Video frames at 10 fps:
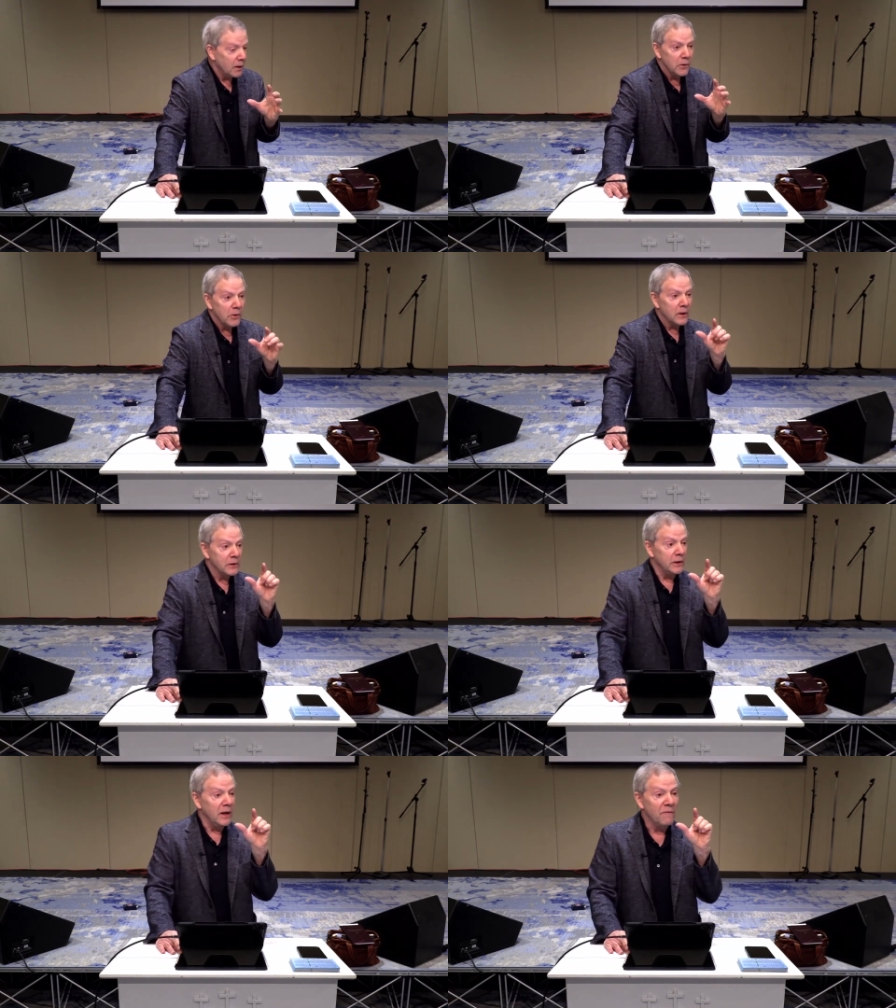You
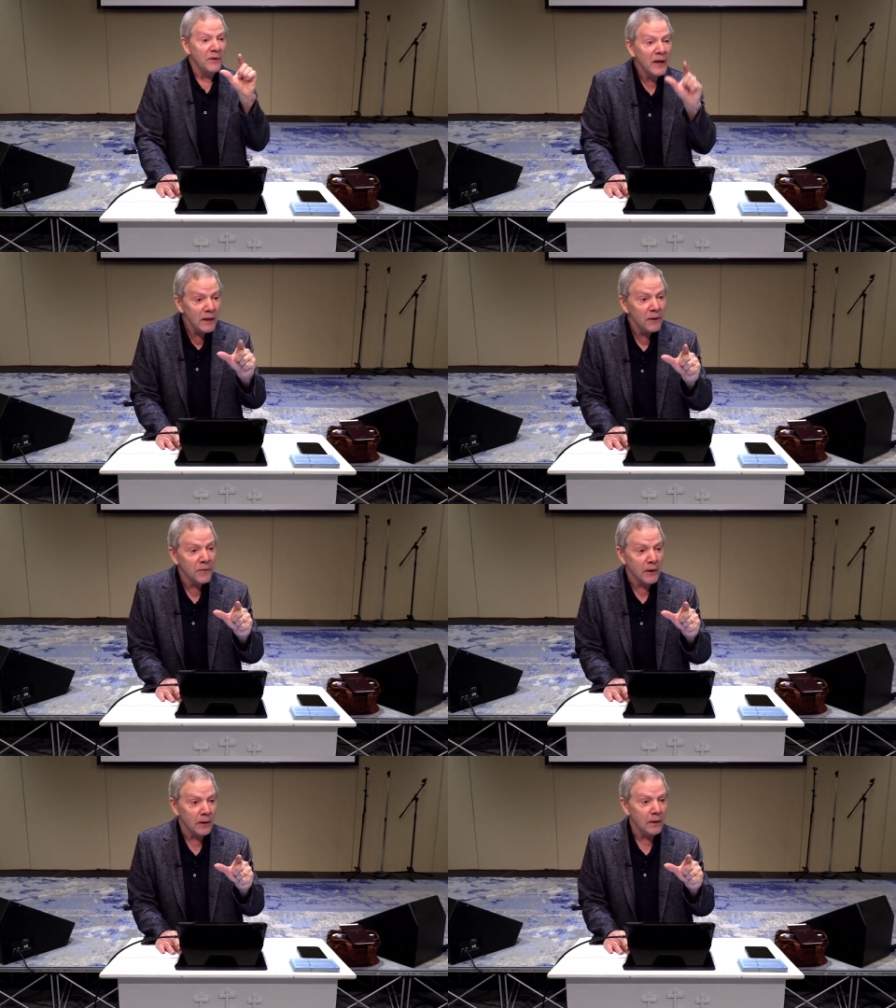actually, if
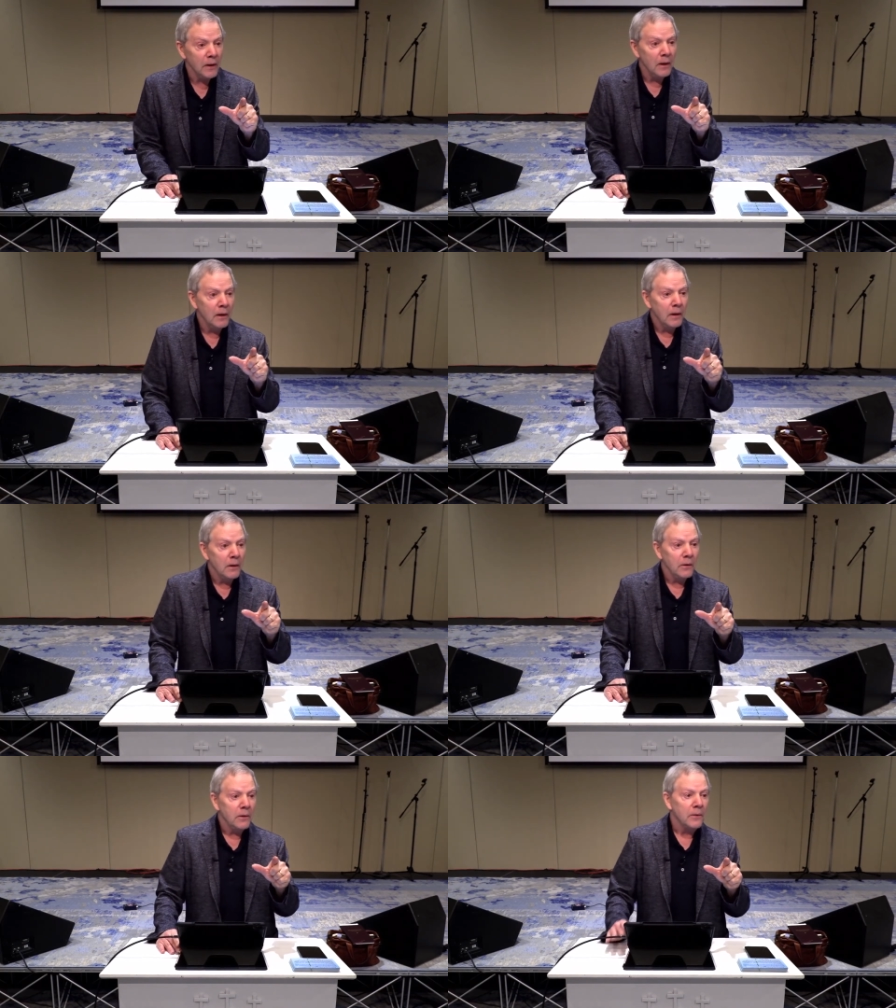anything,
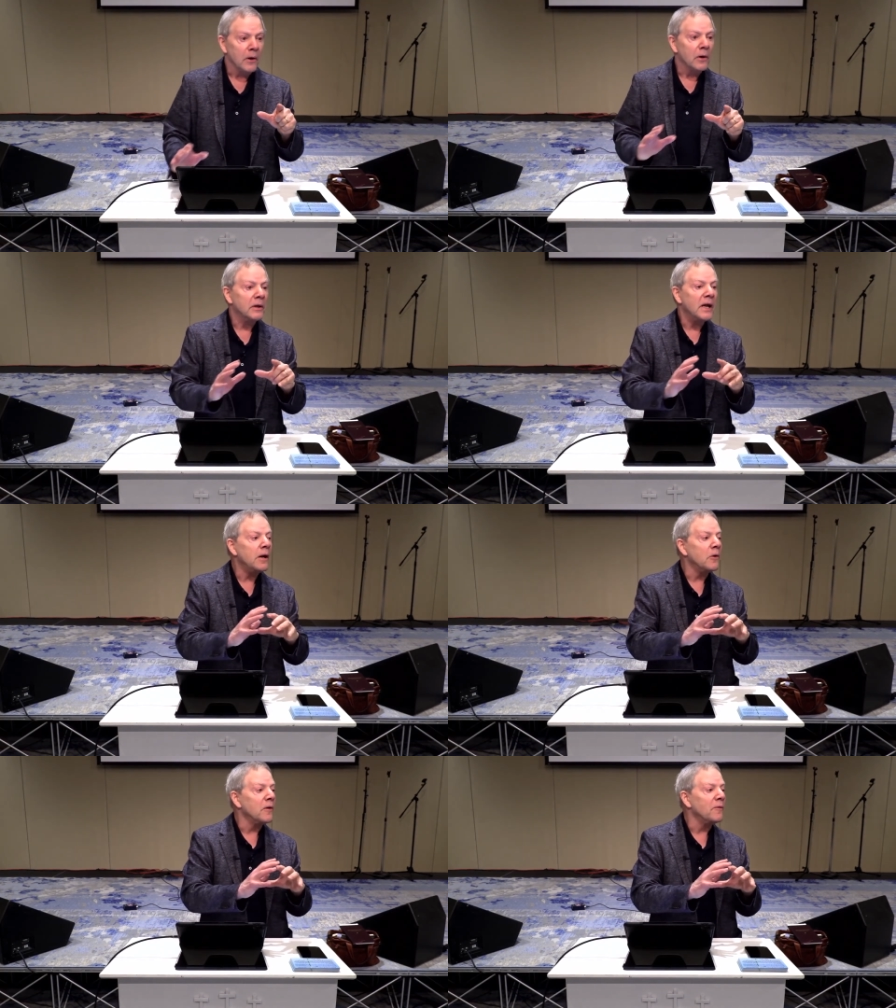the
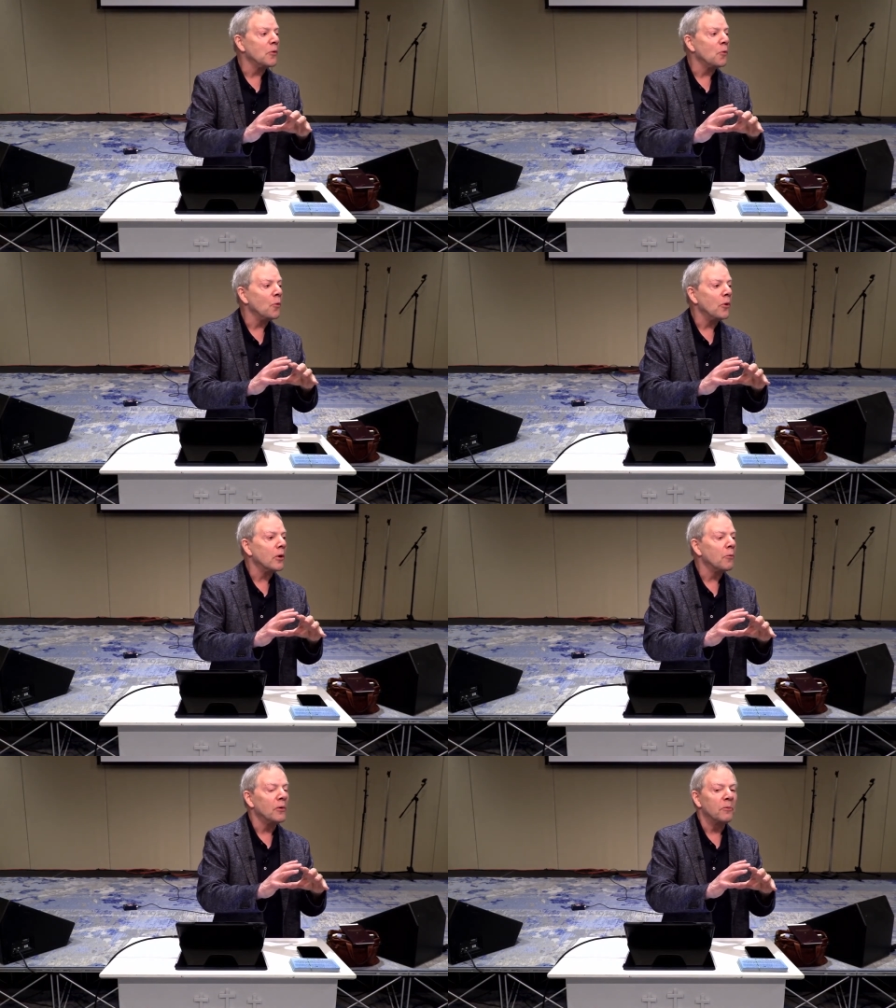standard of your
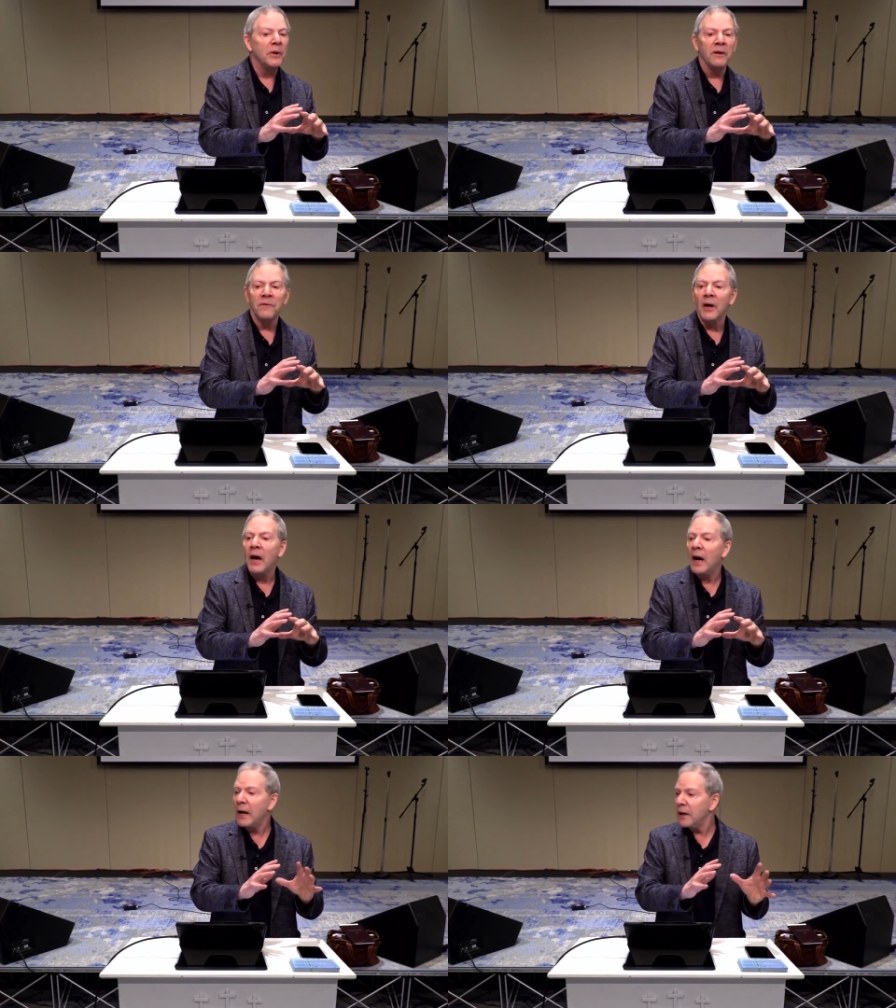work will be of the
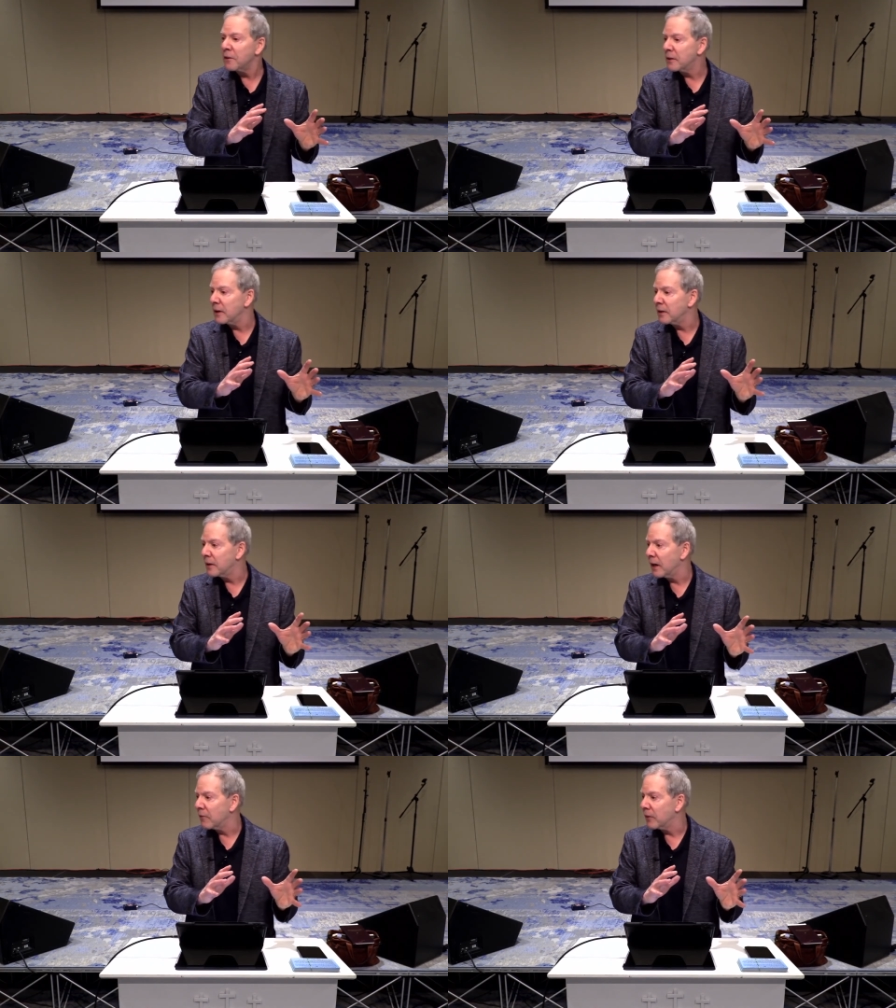highest
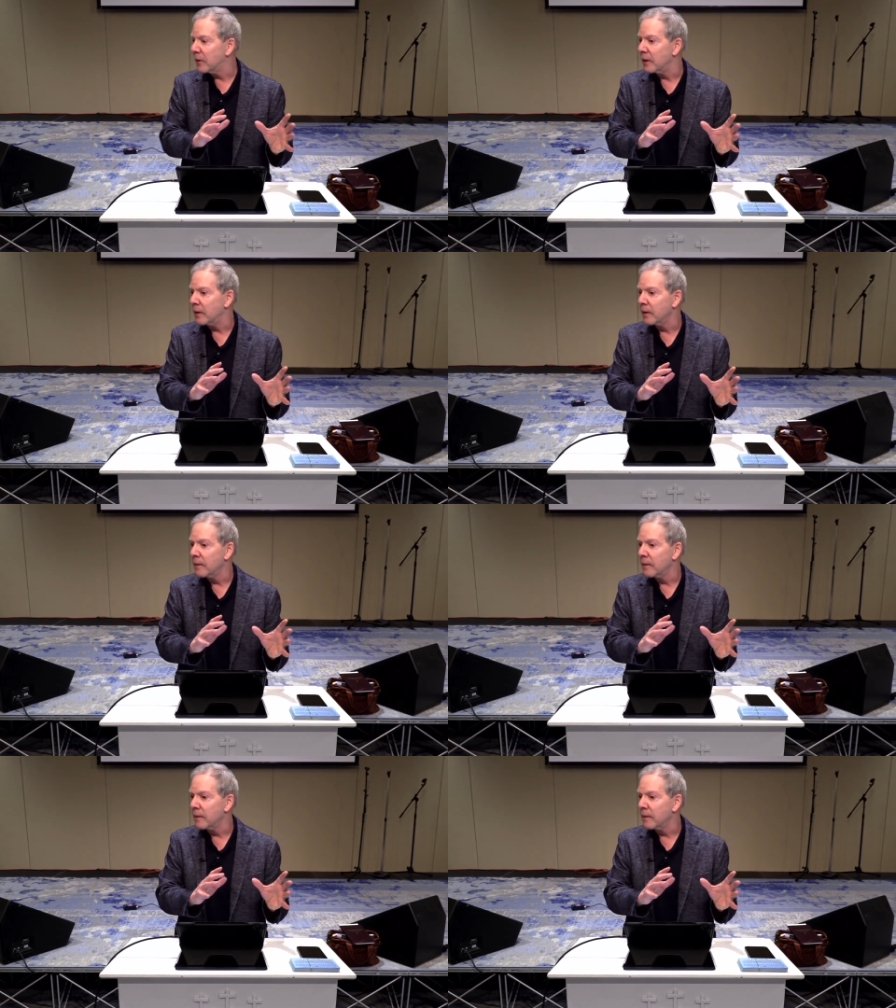integrity,